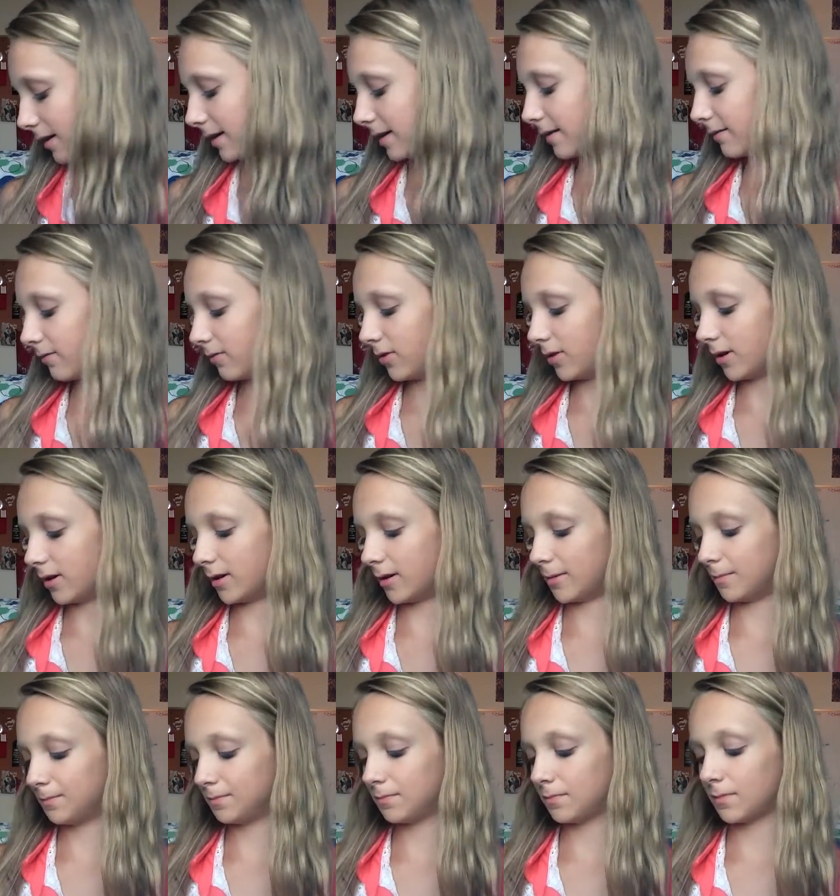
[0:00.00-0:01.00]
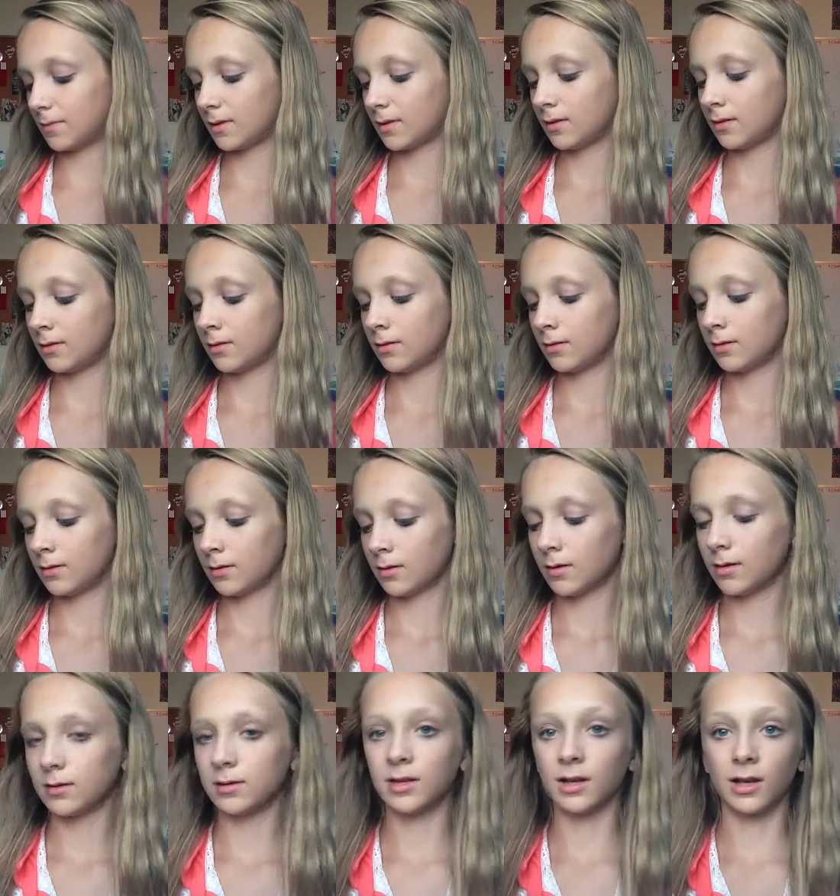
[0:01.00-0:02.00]
have the
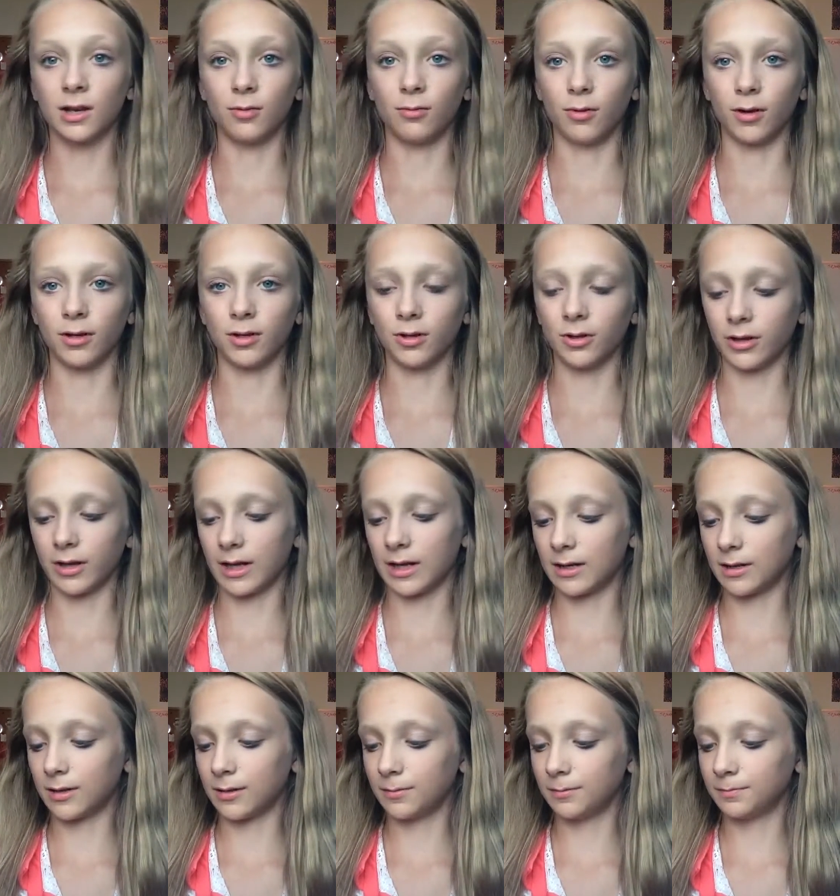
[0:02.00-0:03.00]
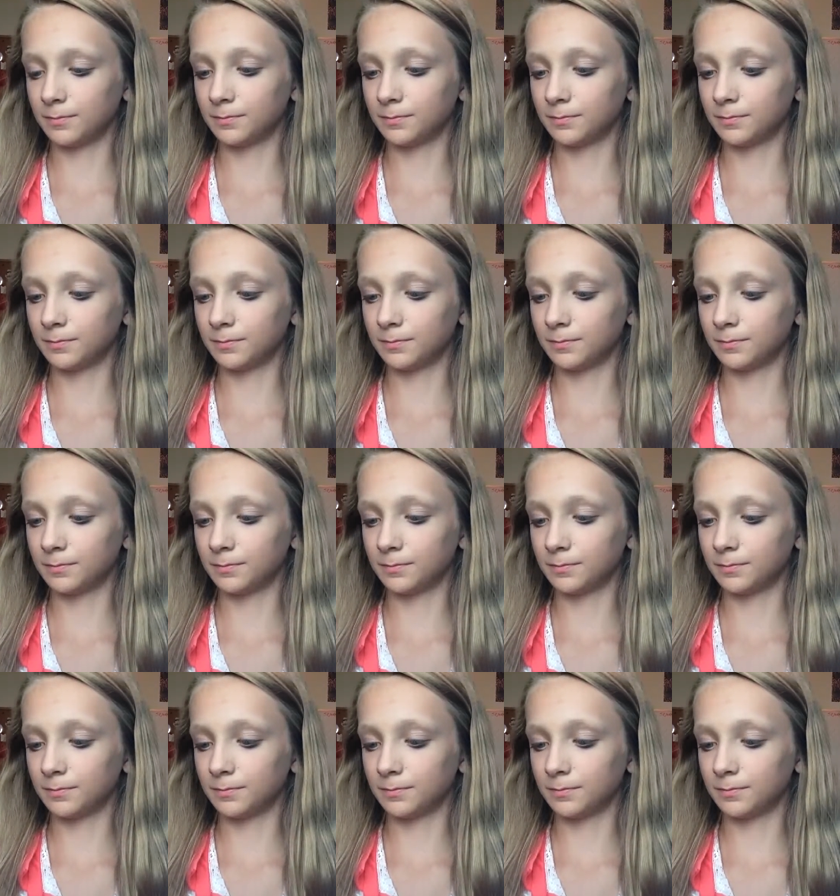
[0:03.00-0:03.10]
Secret Wonderland